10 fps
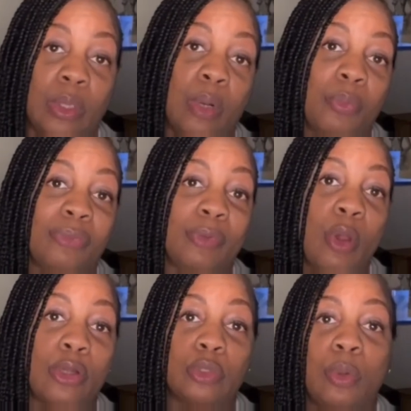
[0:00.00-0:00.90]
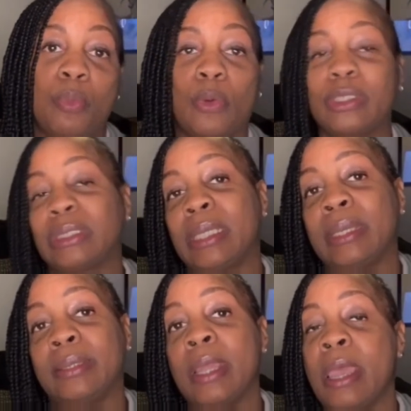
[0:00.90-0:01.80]
with regards to
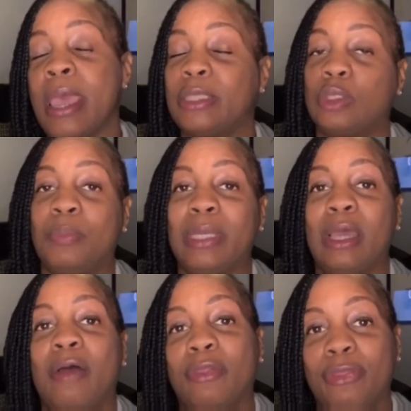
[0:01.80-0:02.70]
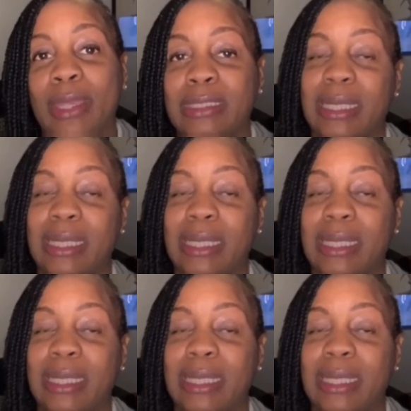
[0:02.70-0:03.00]
abortion and so many other things.